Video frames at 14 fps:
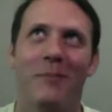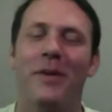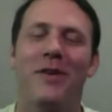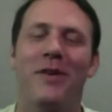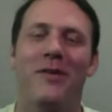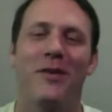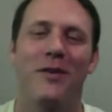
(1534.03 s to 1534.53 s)

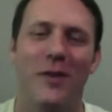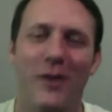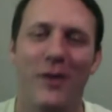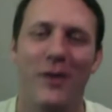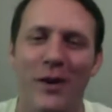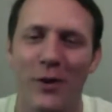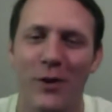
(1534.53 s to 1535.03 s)

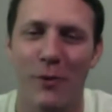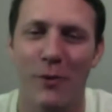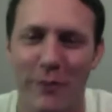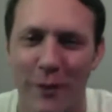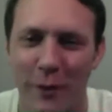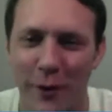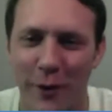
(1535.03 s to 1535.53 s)
business into
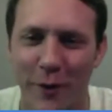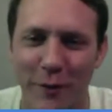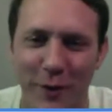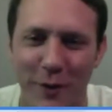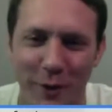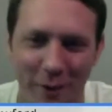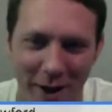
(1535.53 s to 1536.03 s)
your
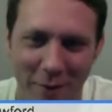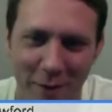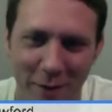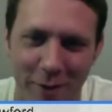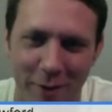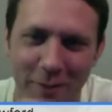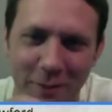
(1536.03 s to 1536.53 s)
portfolio if you don't
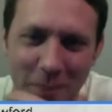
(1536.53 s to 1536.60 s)
have one.